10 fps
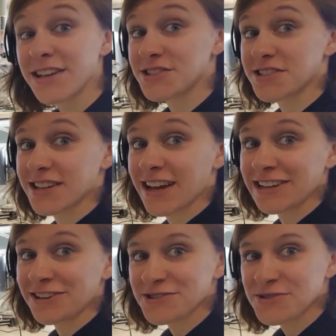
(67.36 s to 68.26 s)
Just
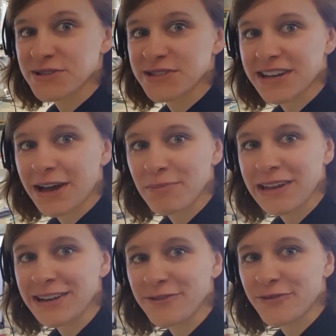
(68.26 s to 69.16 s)
signing on to a Skype
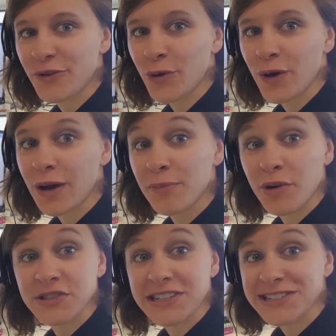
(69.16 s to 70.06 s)
meeting for a
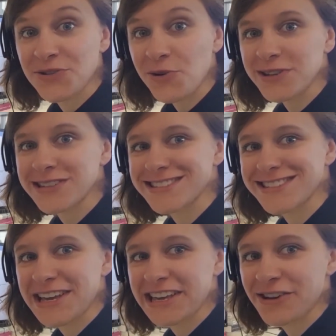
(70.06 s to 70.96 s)
project in Auckland
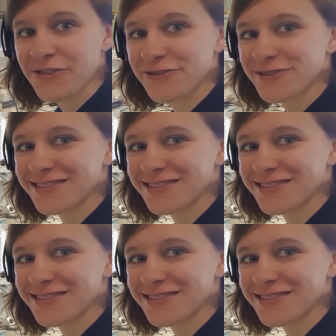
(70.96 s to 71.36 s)
kicking off.